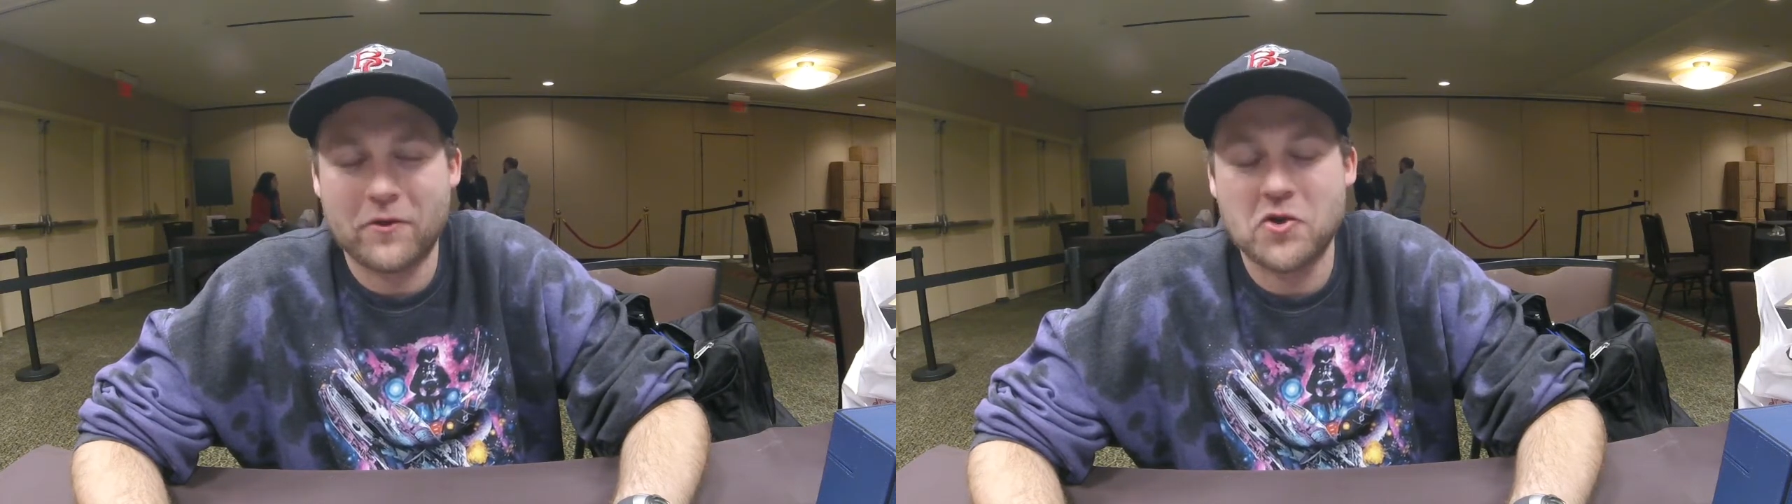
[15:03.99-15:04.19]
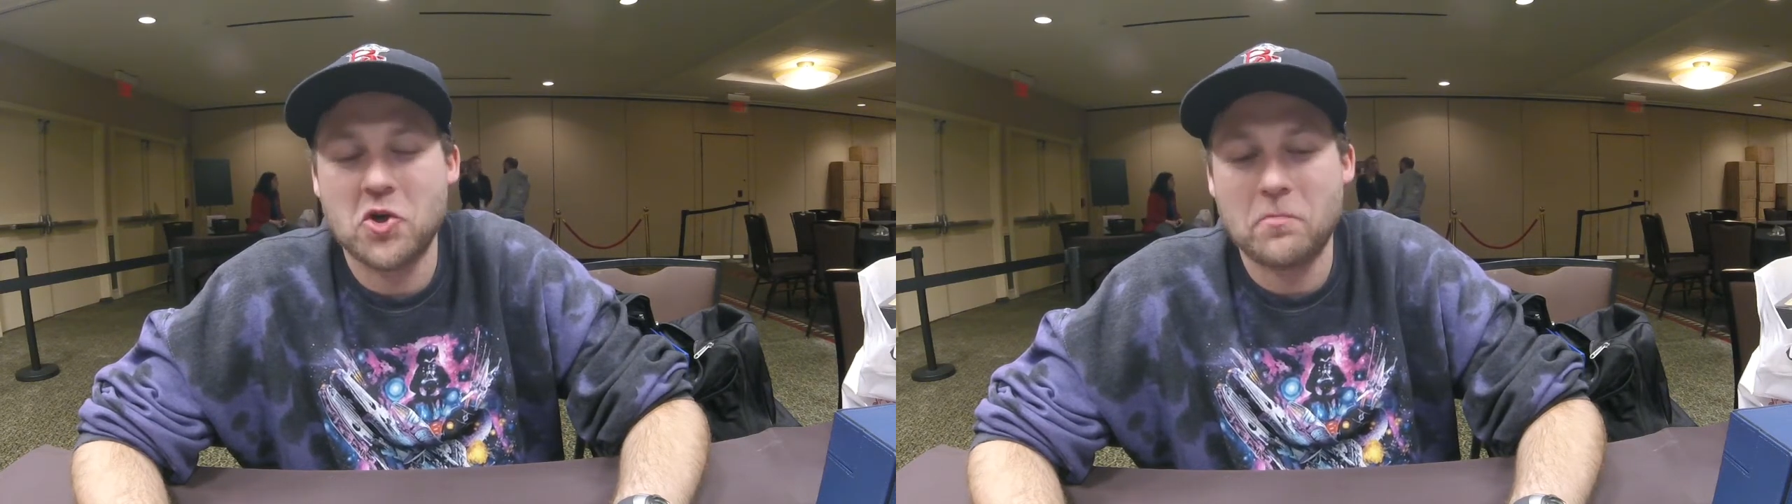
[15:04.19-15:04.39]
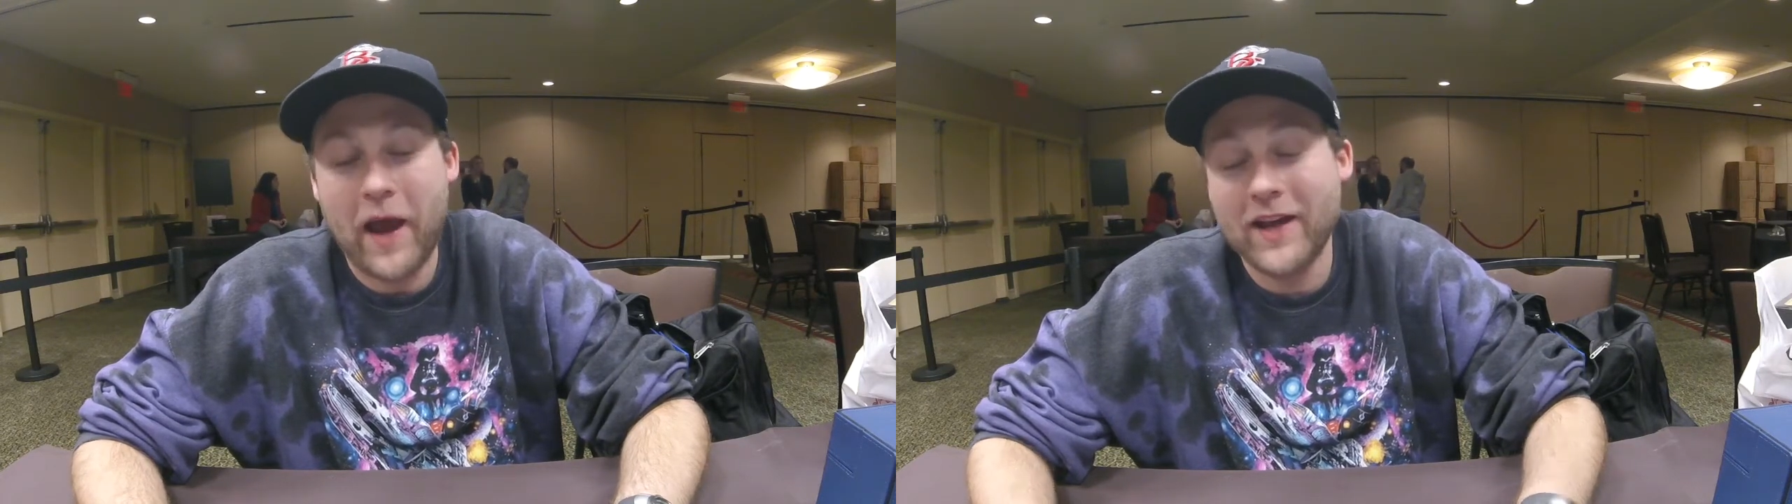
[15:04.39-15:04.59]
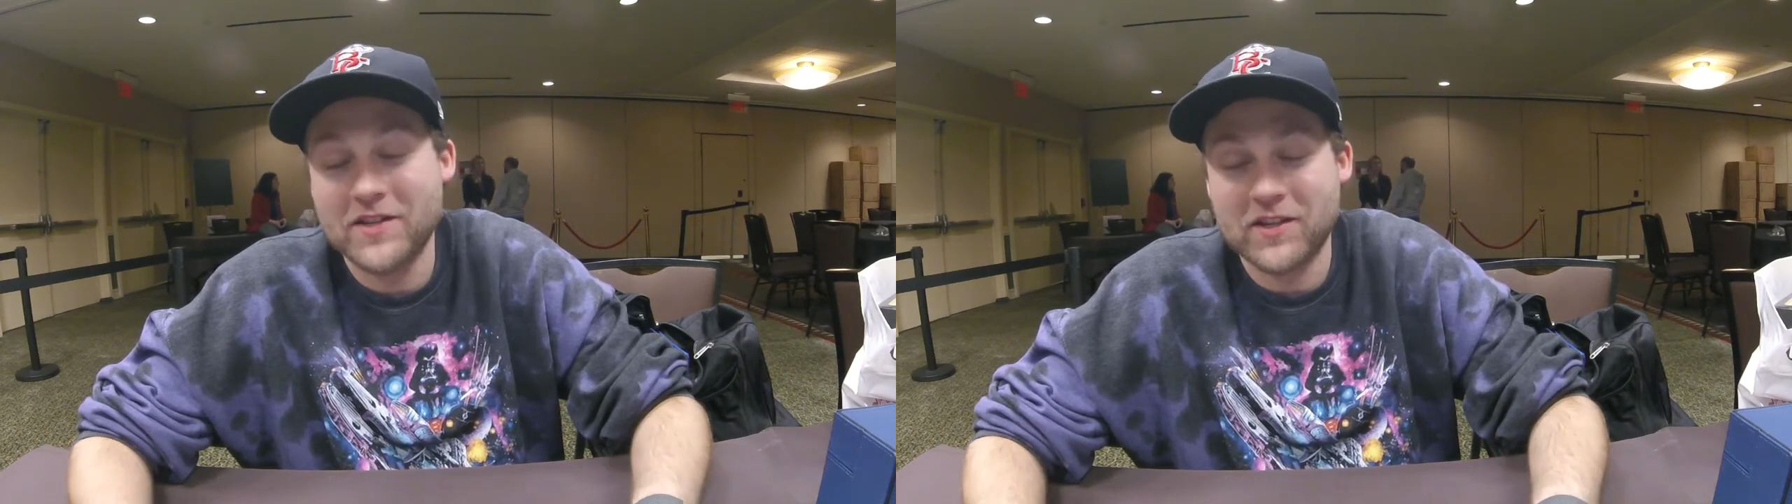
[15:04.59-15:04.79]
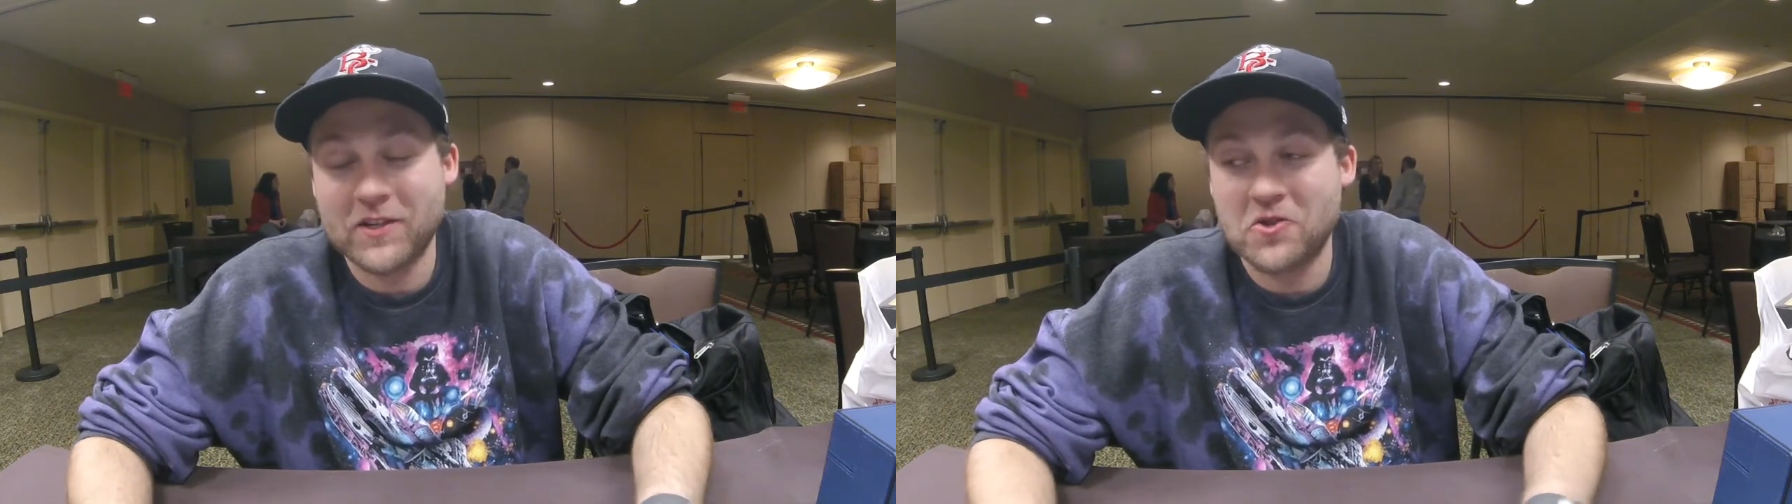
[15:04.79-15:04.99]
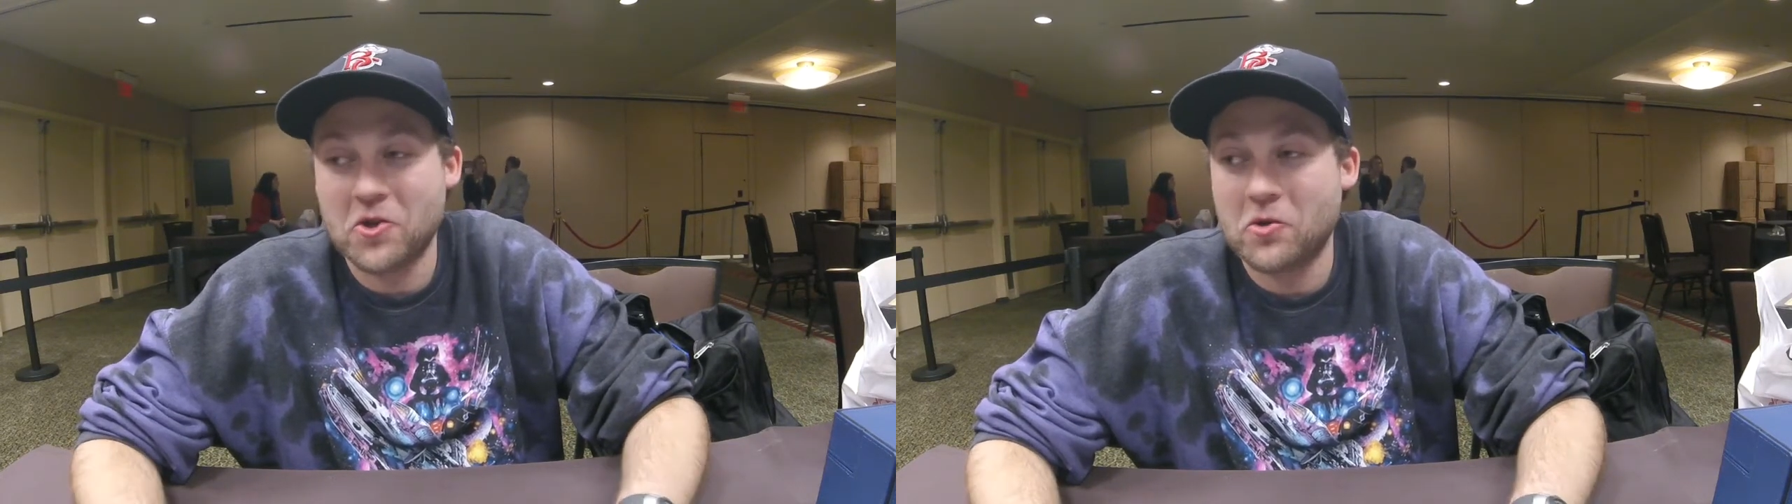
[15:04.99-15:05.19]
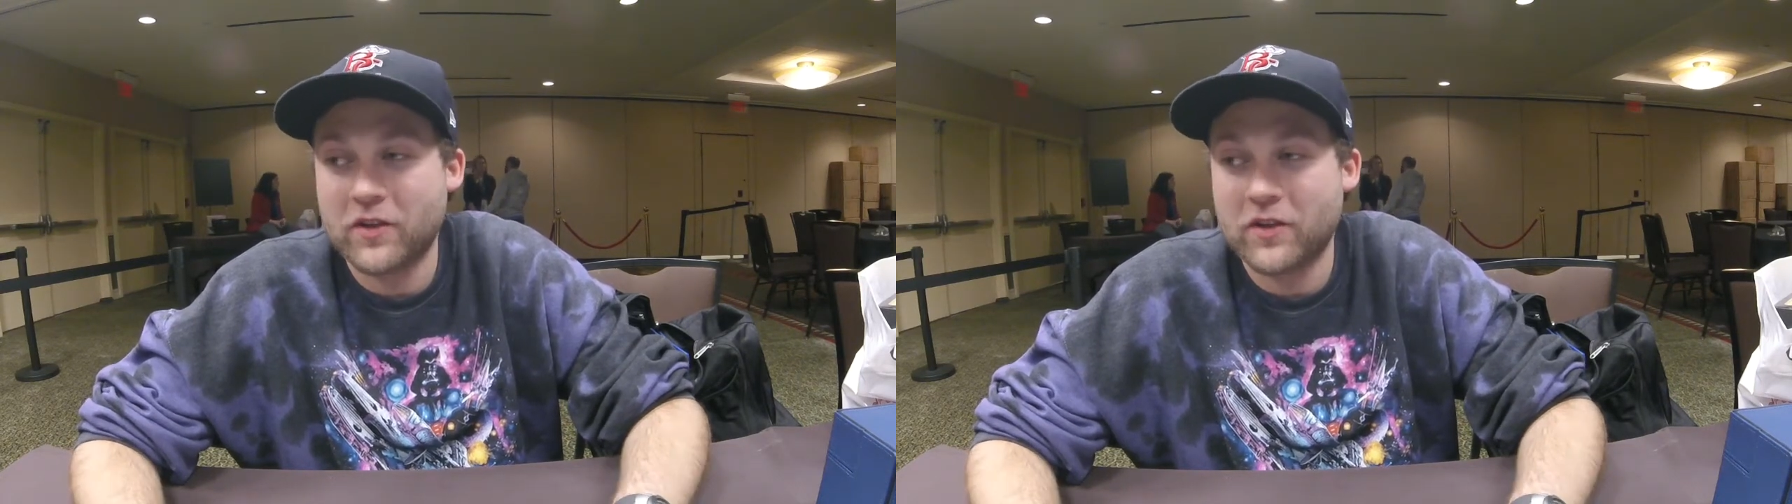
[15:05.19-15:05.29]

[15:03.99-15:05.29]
For sure, Madison in June